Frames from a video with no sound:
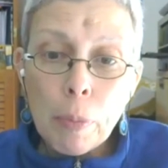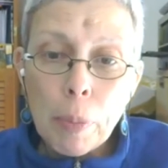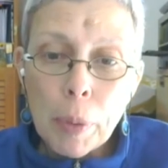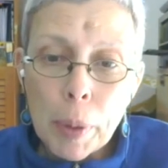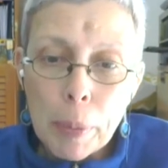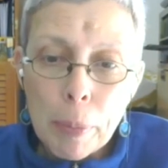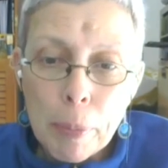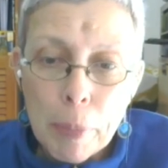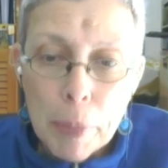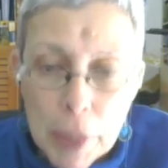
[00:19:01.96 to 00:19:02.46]

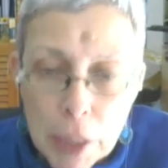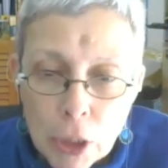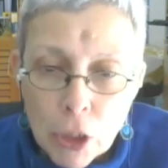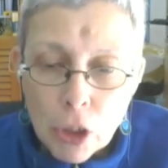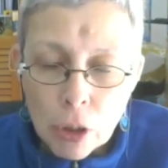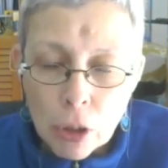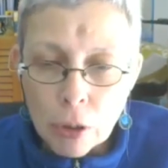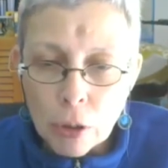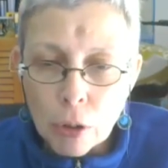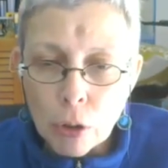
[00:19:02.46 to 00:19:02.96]

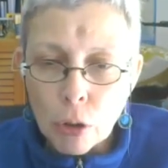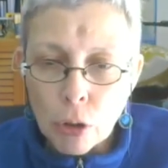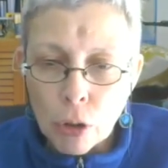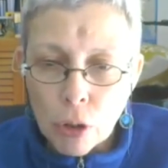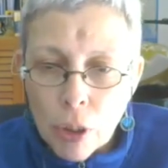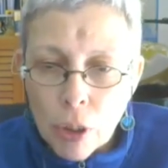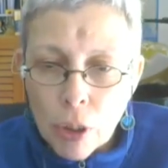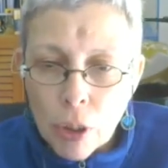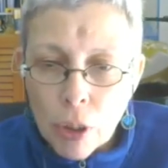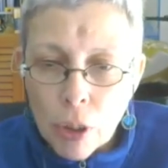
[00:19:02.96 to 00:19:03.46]
permission to
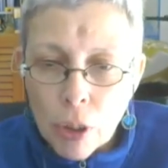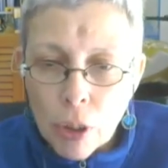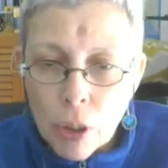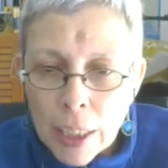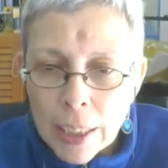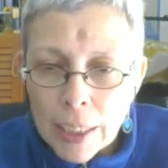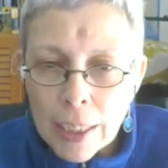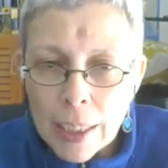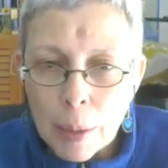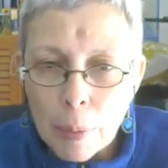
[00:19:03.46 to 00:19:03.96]

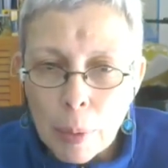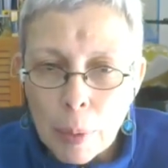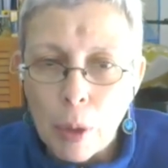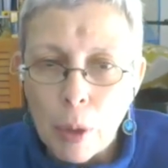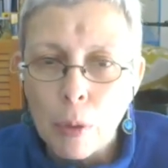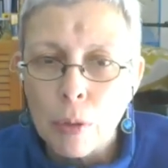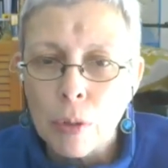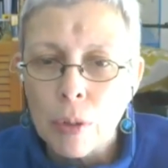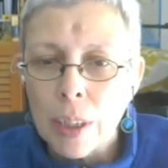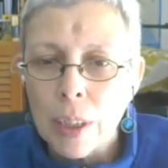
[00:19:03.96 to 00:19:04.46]
think
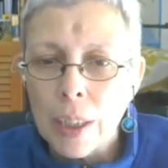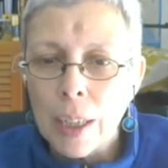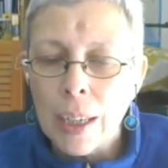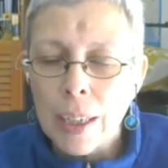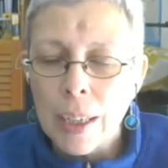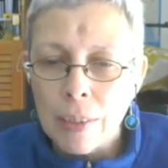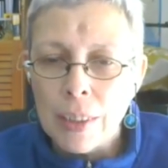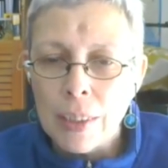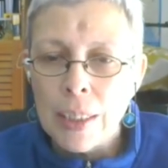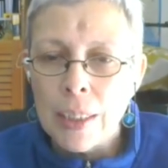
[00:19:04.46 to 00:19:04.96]
about a
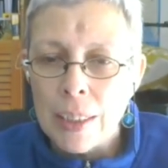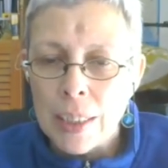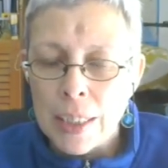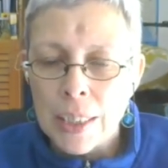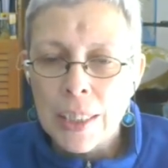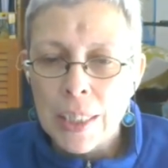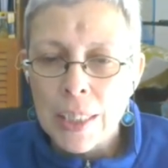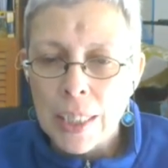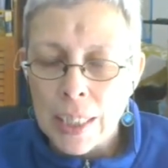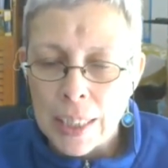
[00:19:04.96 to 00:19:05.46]
career in
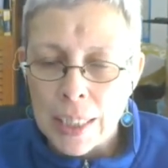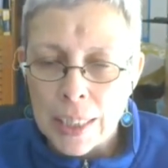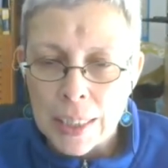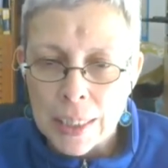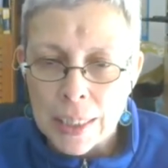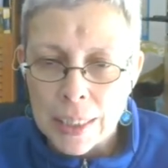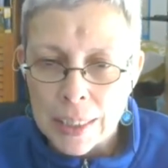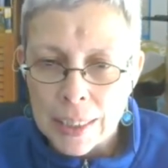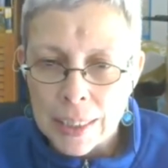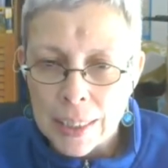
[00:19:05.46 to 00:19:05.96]
science
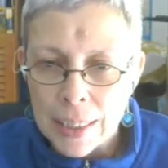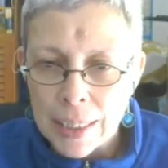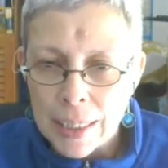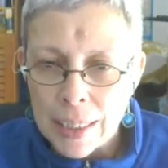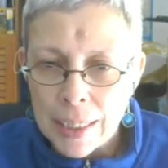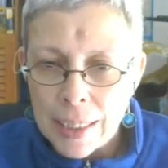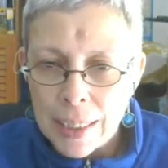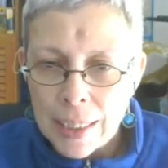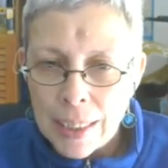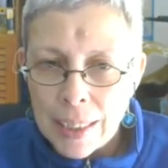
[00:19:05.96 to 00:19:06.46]

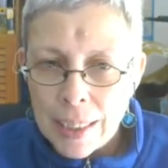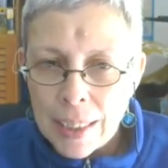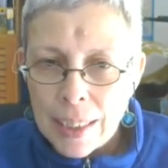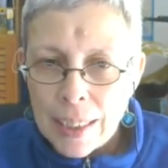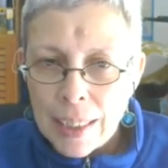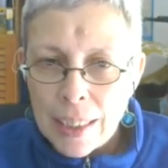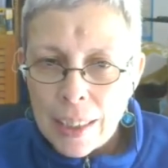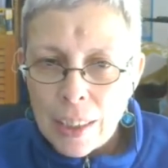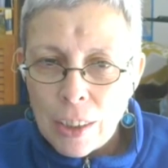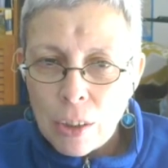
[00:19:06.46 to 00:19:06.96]
you know
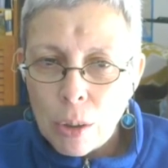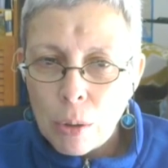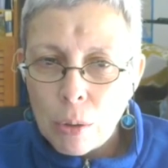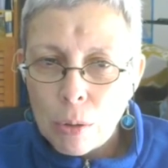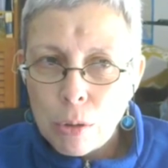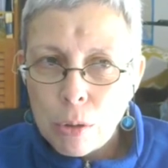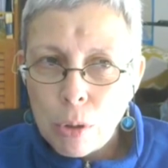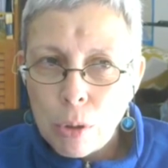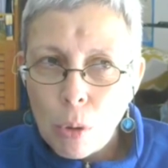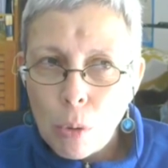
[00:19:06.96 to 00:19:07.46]

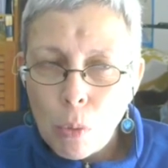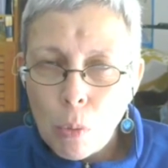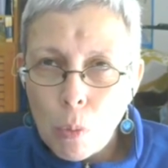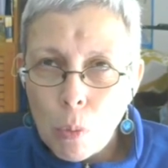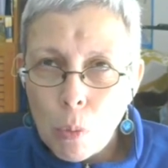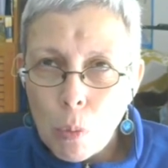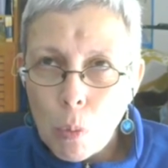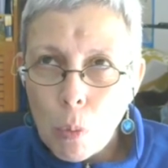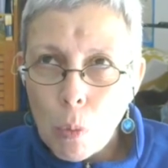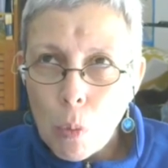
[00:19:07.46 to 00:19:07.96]
so
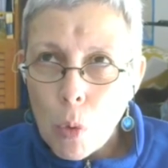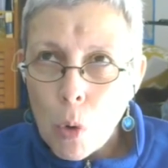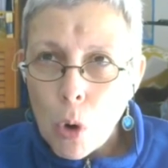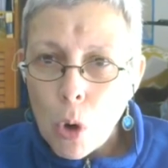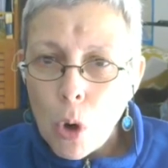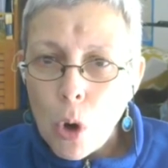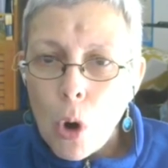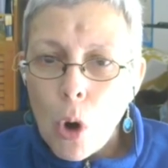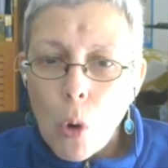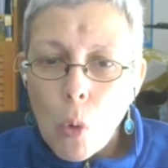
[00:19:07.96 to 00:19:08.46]

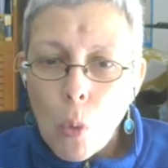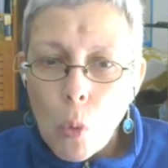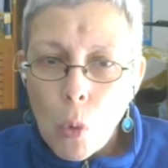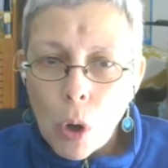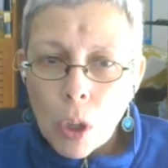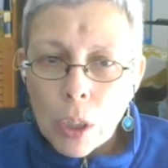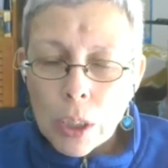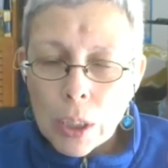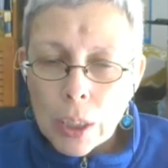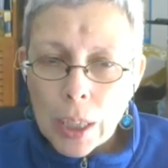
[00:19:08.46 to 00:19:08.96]

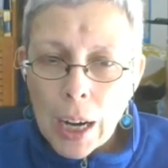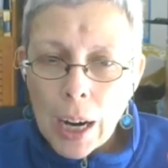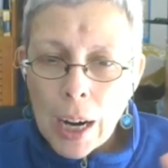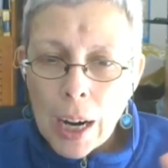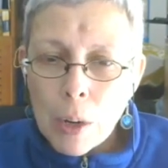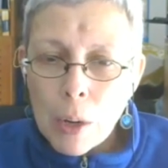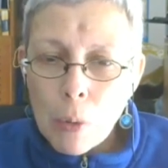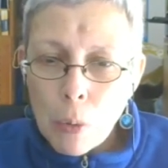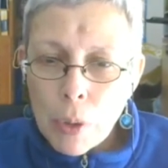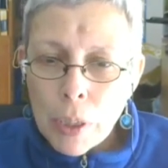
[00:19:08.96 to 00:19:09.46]
what are we
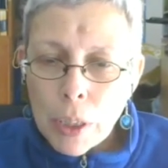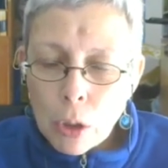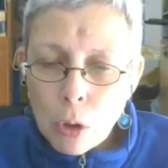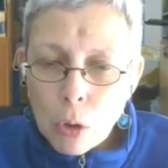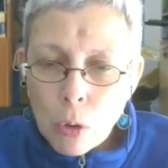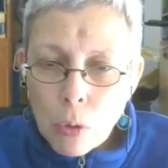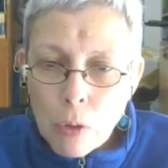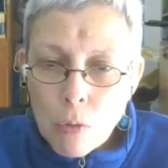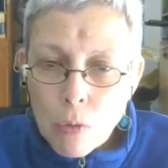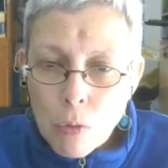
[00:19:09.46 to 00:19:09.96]
doing
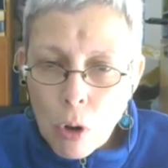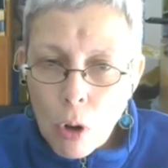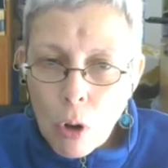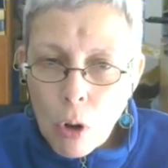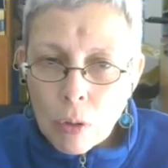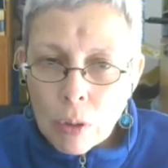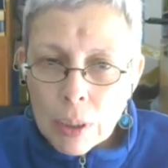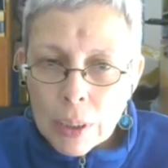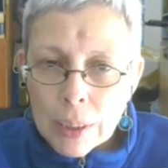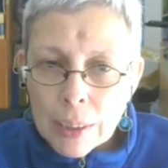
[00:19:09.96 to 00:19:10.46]
wrong
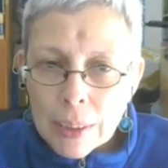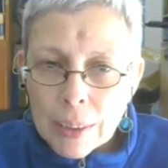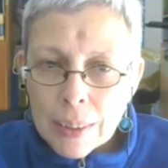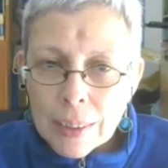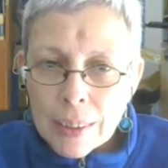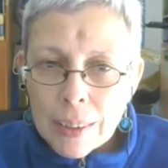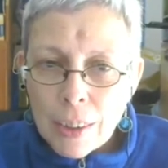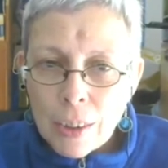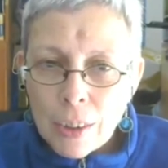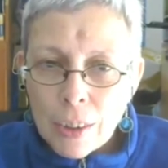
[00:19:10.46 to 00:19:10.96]
you
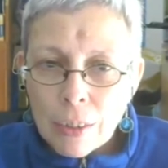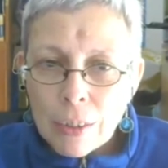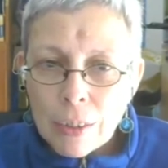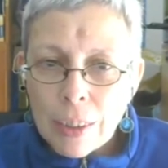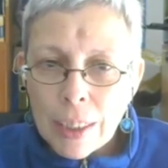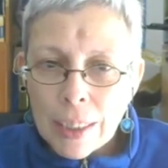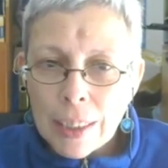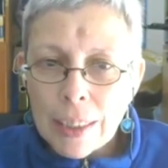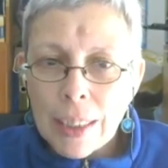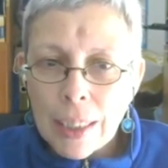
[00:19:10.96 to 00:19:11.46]
know that
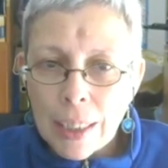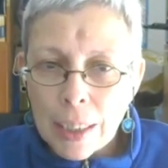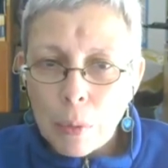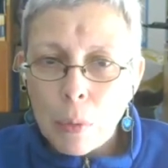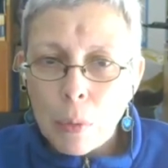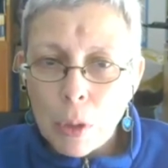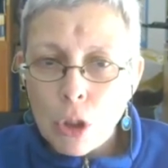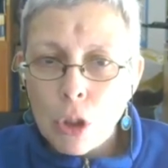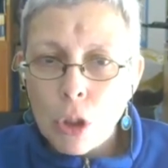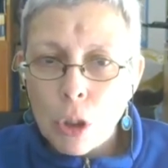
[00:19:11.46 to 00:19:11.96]
uh, we
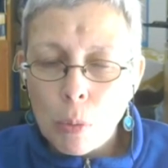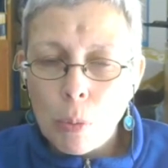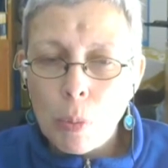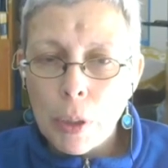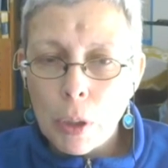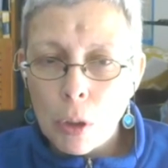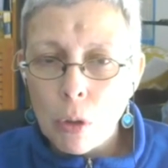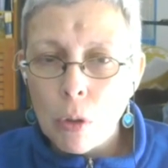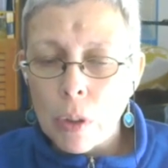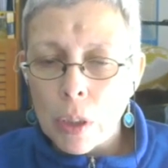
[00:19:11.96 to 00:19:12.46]
should be
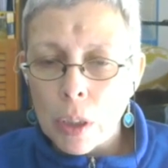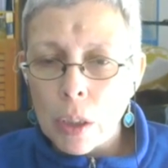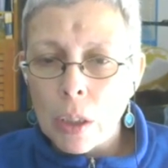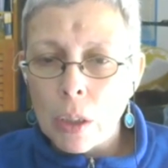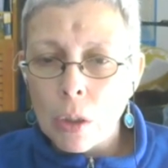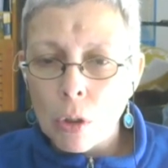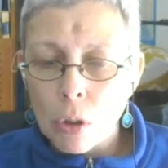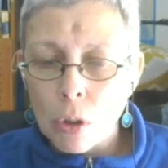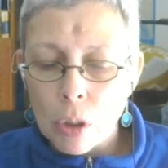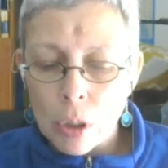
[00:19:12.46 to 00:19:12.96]
doing in
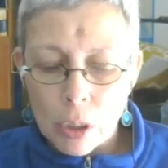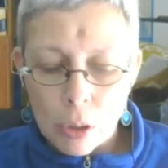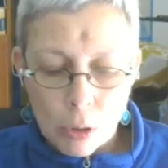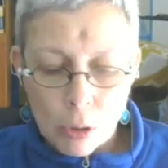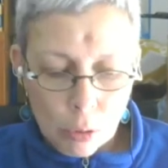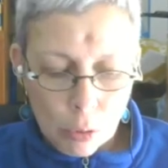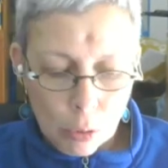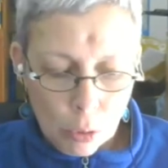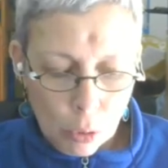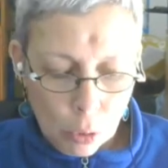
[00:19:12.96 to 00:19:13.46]
order
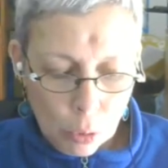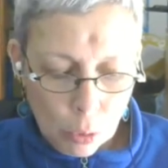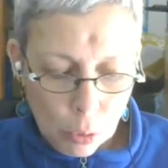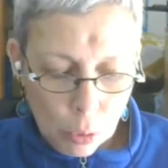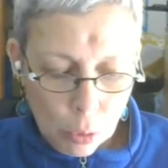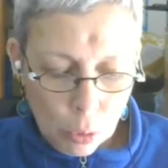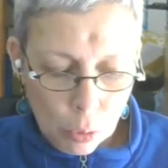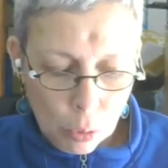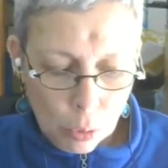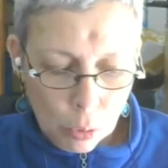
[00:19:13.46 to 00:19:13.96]
to to
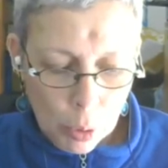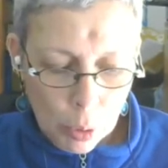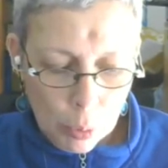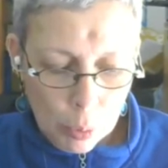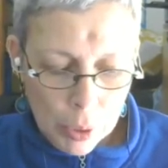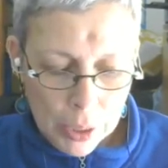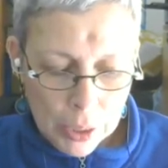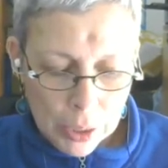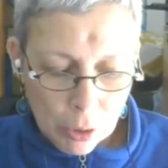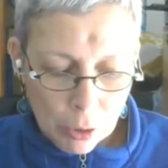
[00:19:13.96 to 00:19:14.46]
to
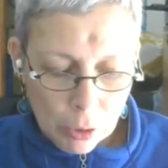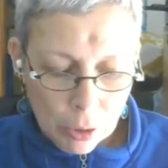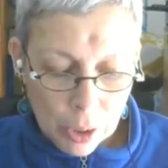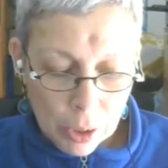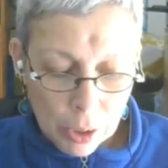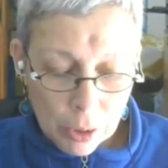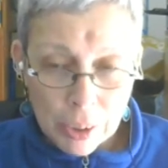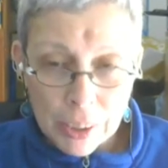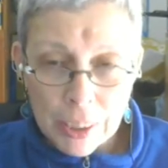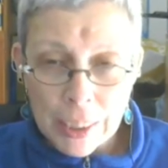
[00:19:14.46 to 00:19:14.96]
embrace those
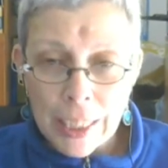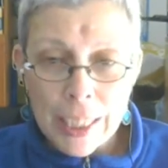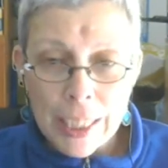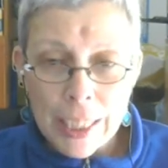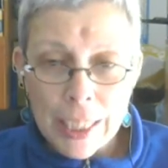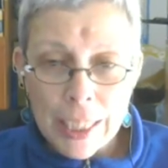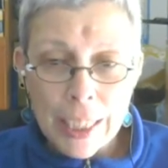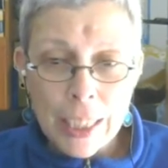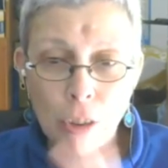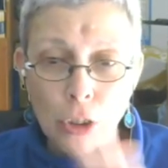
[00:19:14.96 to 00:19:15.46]
girls and
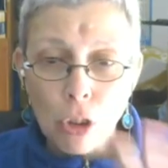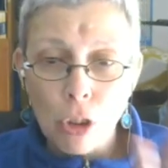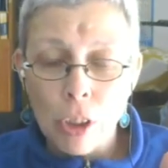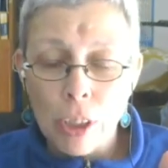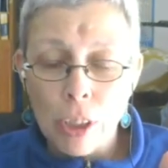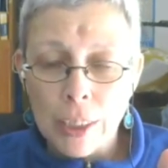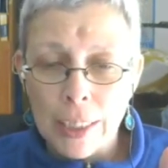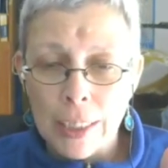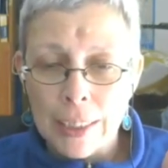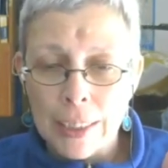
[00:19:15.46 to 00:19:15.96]
i
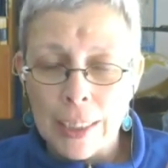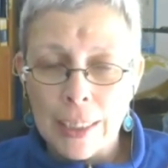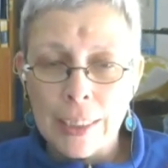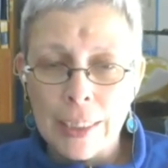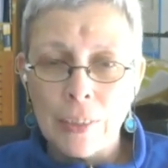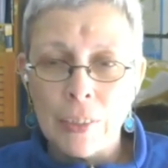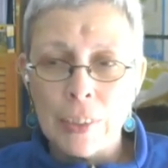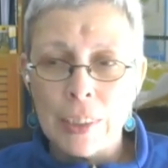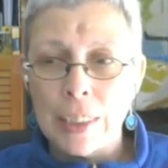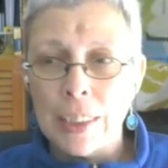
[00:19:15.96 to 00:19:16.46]
adore that
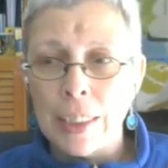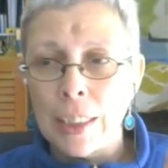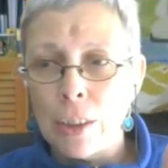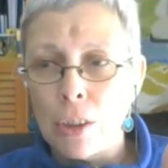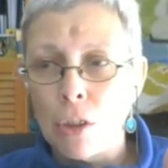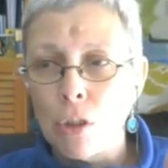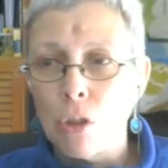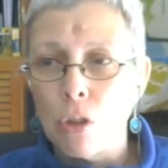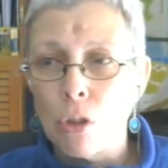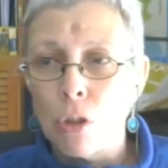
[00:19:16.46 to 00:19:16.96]
activity that
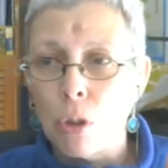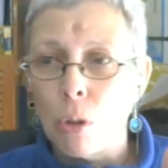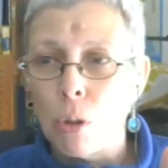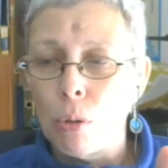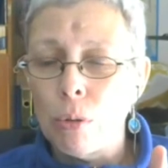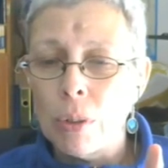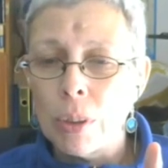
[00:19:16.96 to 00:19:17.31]
you showed